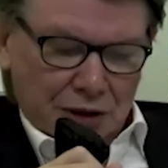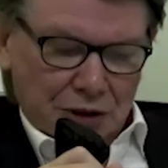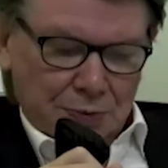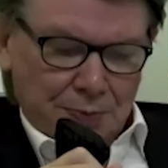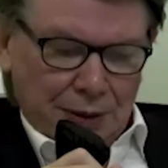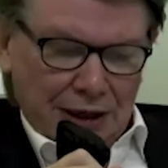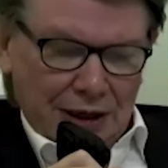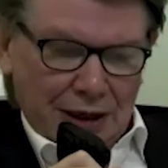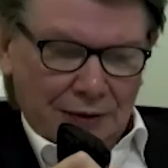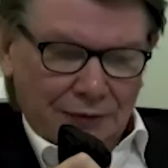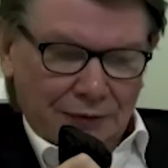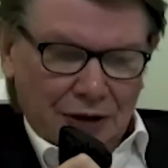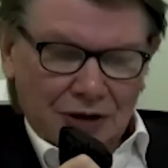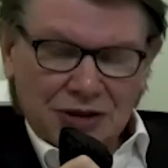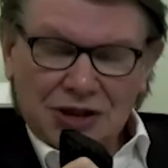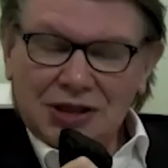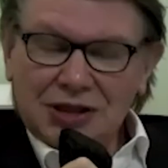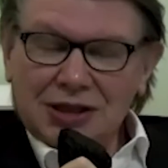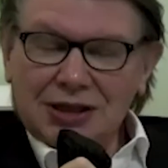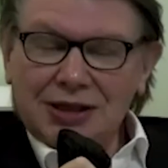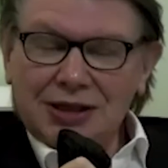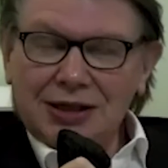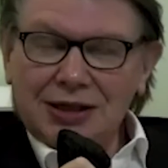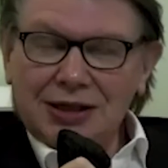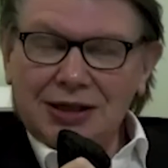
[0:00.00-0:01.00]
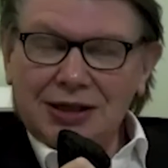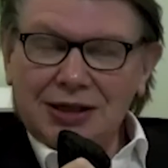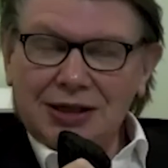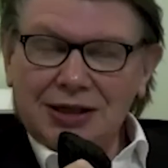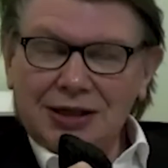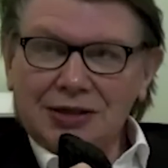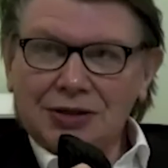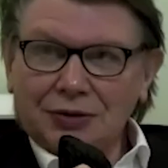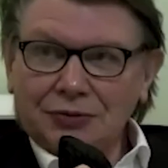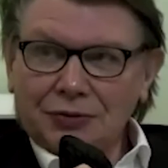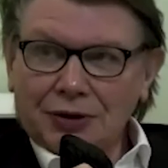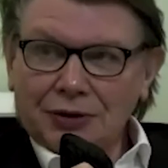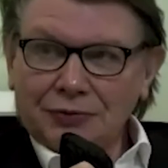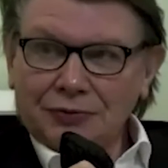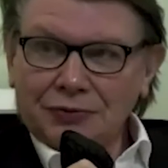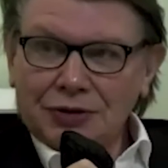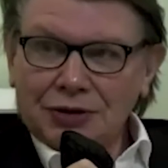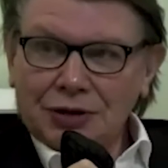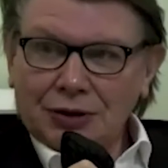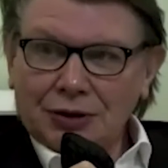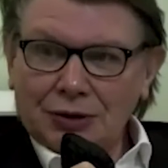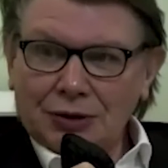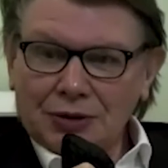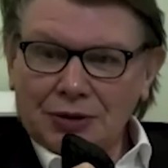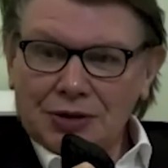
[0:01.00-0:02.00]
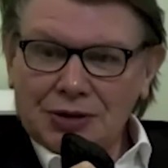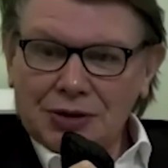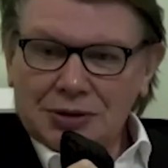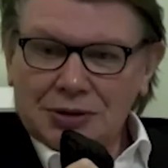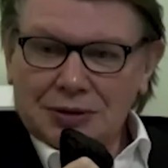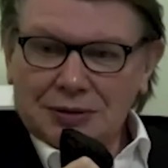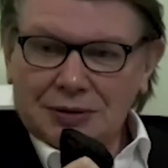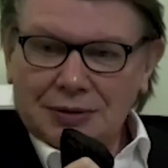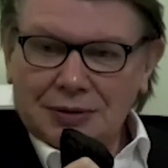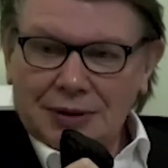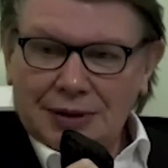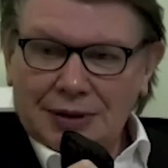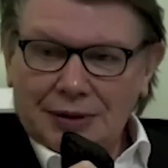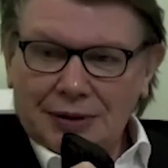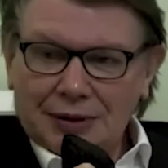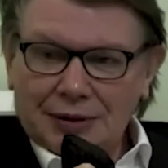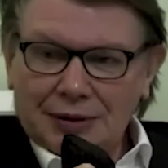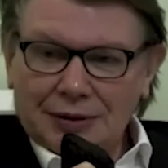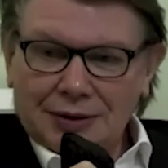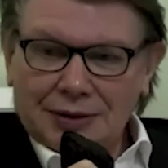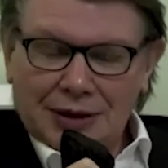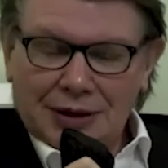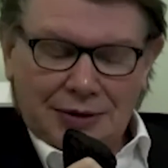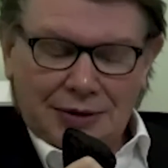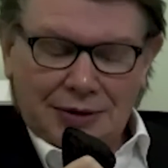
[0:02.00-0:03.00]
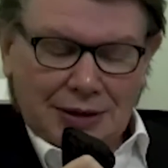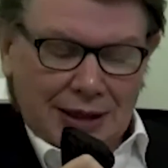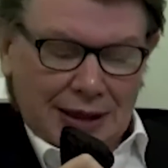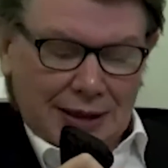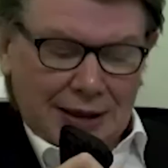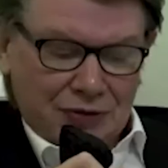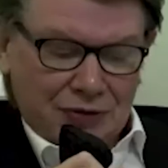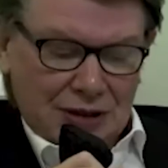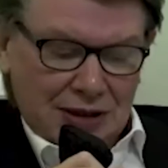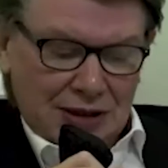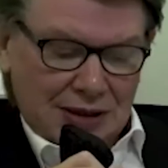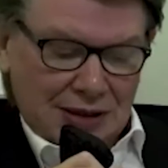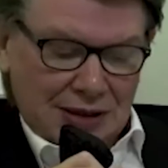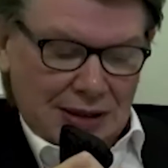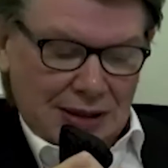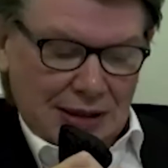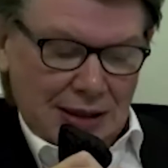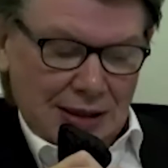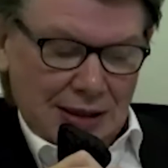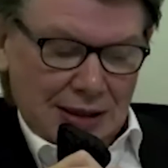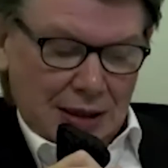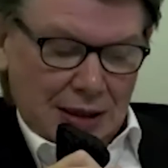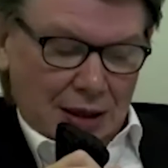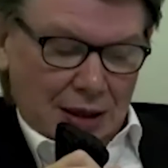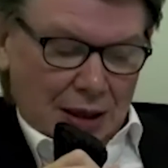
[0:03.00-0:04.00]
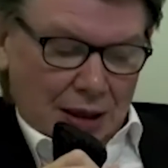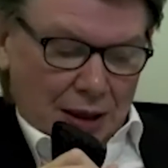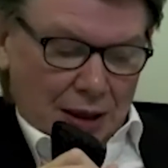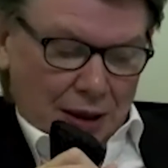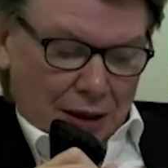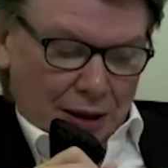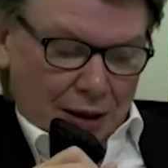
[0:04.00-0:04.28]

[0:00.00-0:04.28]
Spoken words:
part of our series of talks in the FCC.